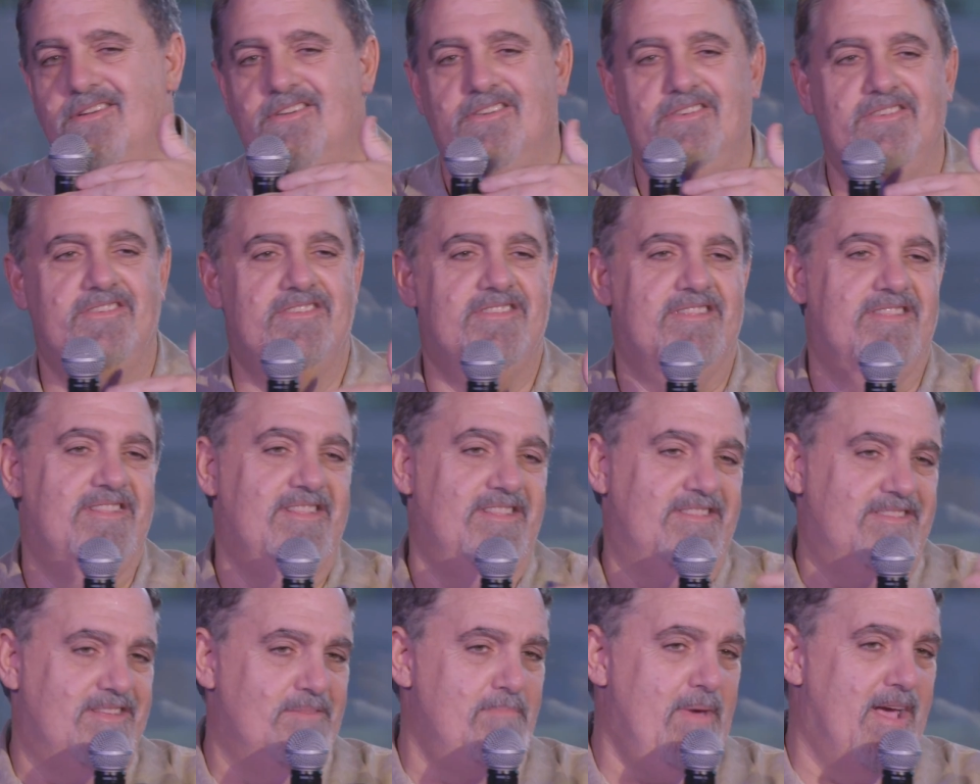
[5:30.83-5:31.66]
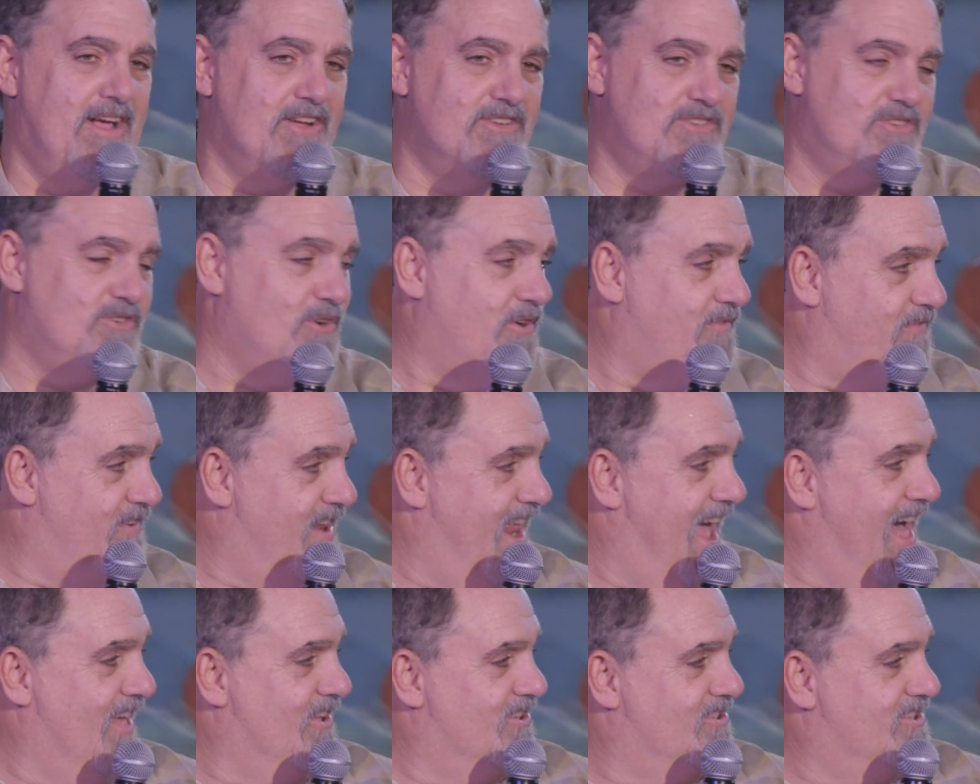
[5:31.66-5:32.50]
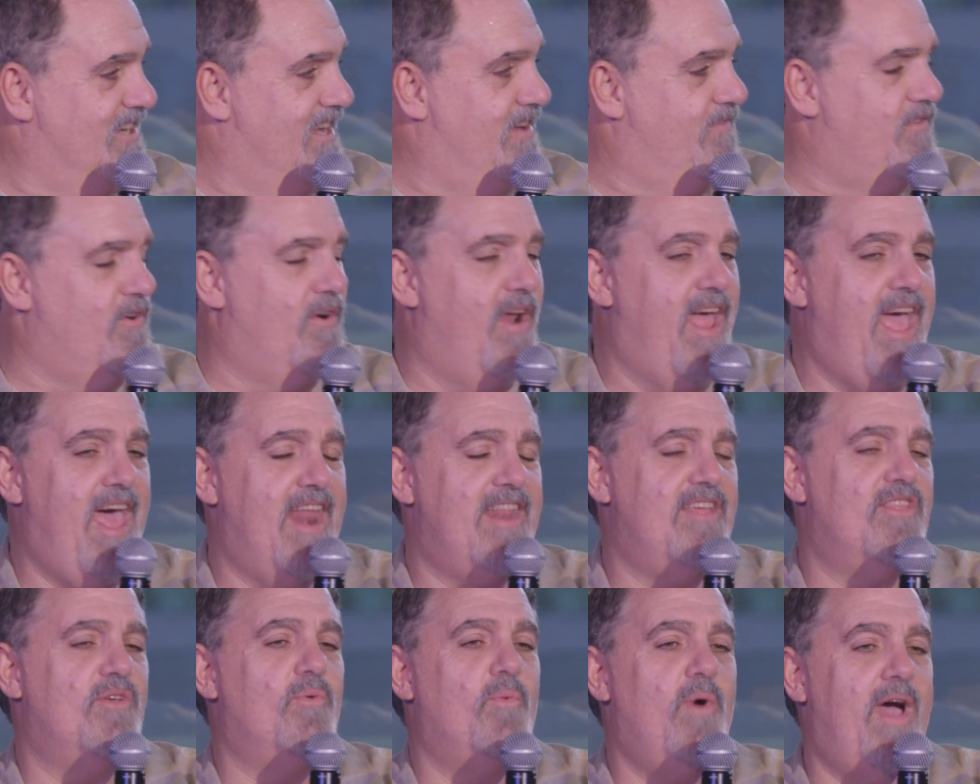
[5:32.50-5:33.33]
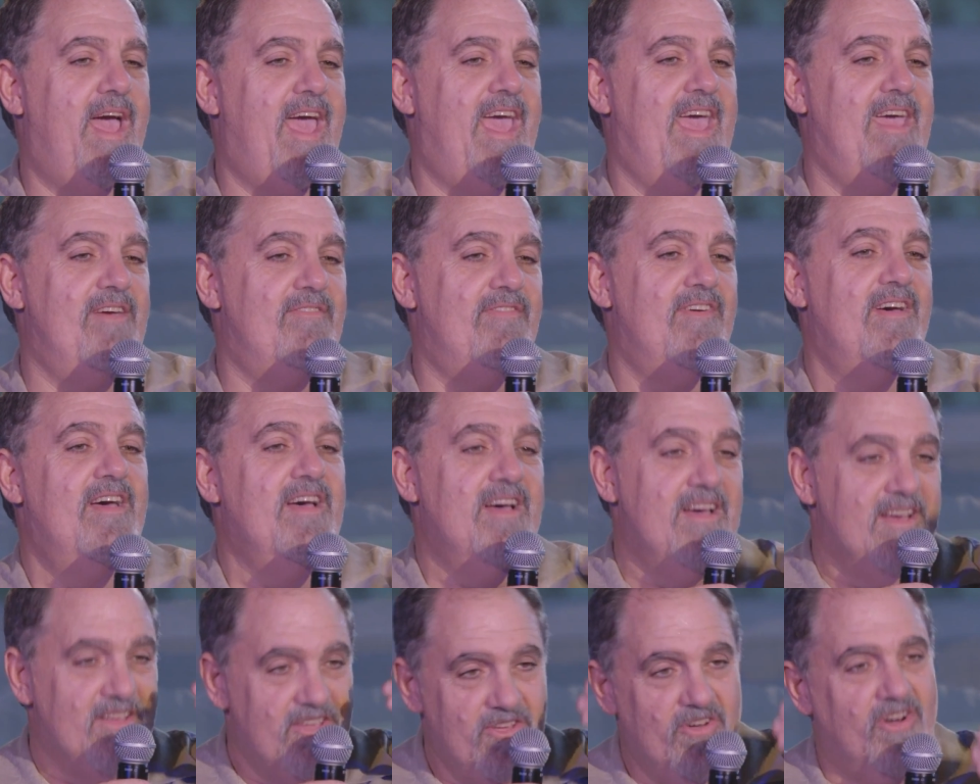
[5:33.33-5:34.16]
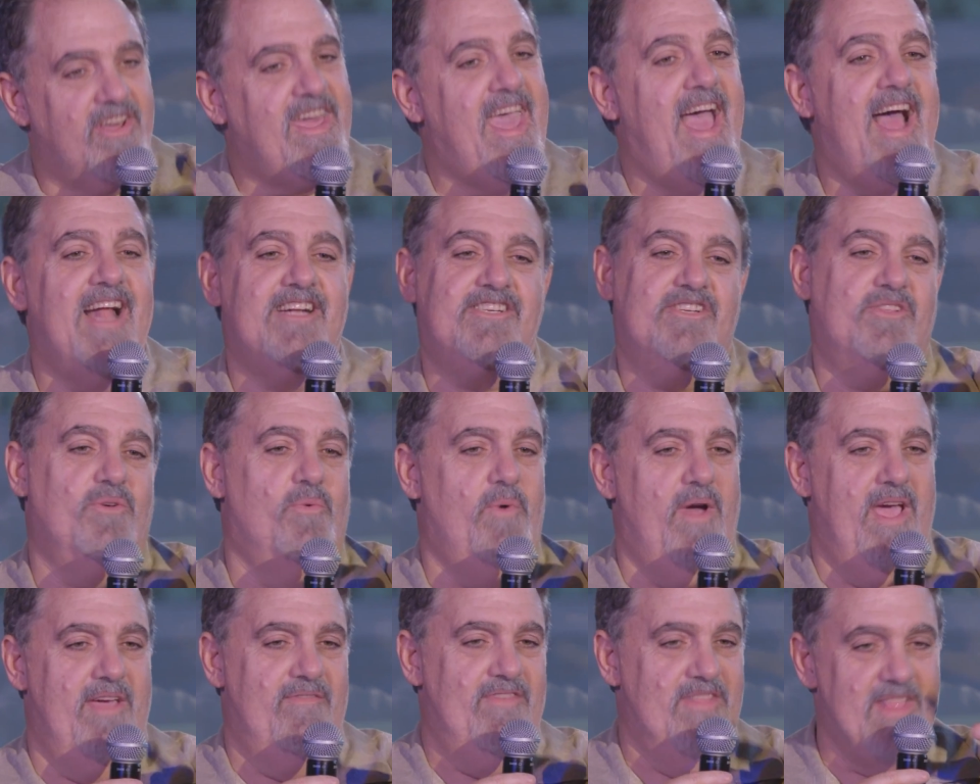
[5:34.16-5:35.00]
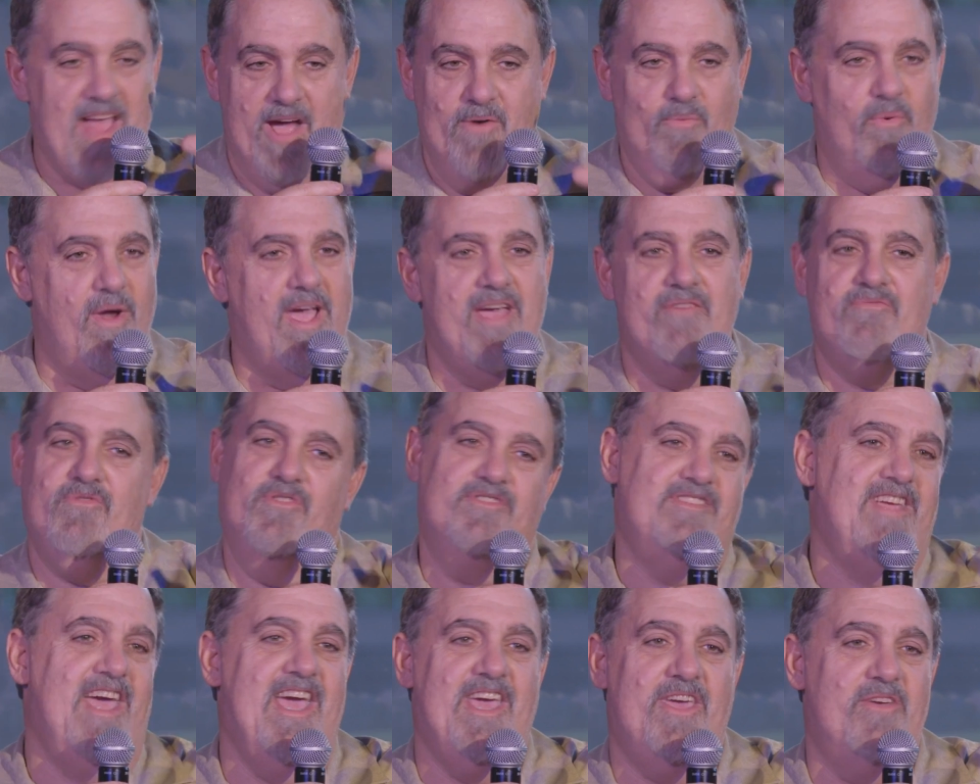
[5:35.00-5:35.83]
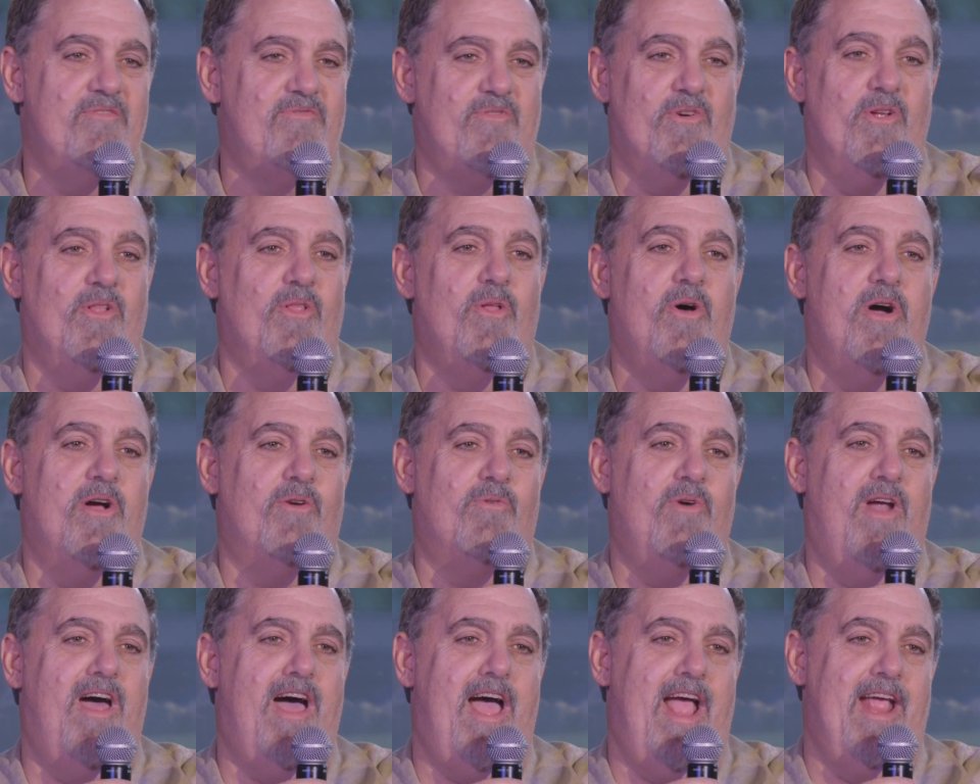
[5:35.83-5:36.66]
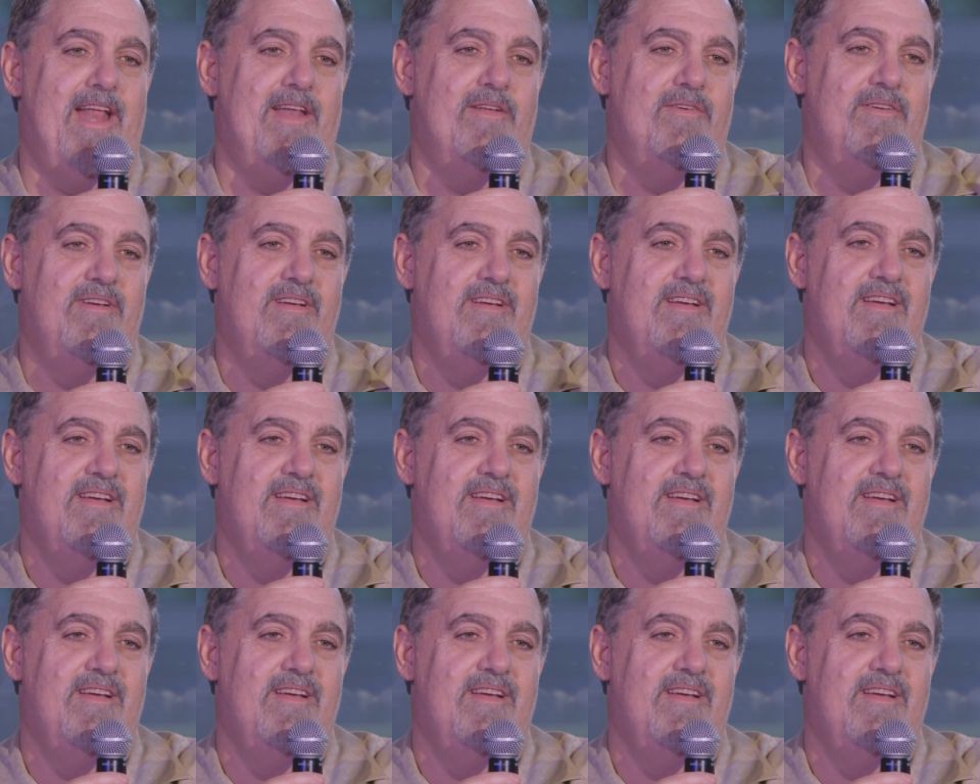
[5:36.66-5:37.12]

Because to make a surf analogy, if you're ahead of the wave, you'll catch the wave, and that wave will take you for a long ride.